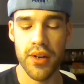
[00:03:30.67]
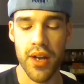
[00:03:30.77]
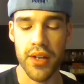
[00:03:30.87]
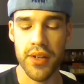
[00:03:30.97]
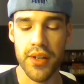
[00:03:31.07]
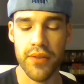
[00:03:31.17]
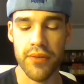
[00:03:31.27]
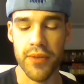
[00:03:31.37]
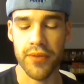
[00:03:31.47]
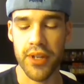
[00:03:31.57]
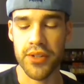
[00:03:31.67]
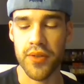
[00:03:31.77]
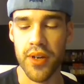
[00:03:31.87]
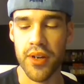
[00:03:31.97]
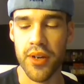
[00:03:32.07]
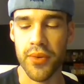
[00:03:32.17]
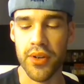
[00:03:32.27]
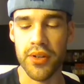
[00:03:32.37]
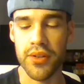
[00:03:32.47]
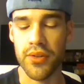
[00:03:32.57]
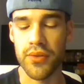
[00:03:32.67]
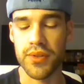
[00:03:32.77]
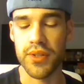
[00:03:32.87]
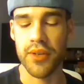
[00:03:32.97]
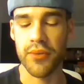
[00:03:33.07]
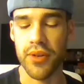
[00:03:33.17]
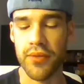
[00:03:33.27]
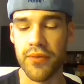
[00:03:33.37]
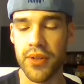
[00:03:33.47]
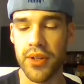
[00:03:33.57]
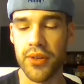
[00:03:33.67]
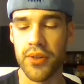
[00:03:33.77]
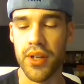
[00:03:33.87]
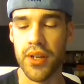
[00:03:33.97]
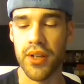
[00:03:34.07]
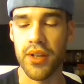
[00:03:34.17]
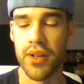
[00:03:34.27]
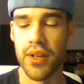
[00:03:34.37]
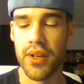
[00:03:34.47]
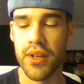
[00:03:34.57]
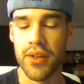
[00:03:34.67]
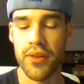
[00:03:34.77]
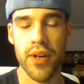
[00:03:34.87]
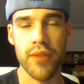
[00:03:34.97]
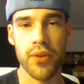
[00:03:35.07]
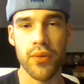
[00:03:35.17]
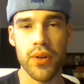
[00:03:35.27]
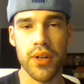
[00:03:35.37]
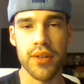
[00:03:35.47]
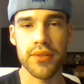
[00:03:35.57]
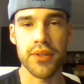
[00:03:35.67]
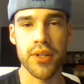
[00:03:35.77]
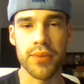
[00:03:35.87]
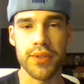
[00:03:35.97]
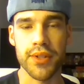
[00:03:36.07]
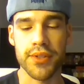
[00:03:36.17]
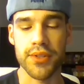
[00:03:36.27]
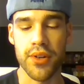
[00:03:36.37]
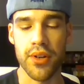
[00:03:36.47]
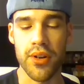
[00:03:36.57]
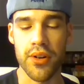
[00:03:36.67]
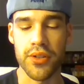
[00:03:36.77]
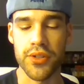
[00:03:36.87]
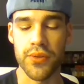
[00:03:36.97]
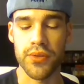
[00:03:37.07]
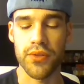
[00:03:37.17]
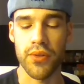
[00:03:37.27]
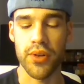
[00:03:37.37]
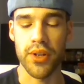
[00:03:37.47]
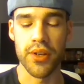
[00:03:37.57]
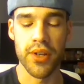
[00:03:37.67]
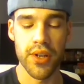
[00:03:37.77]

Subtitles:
idea from the flash writing and we're going to use it and we're going to fill out a graphic organizer to help us get started on our short story.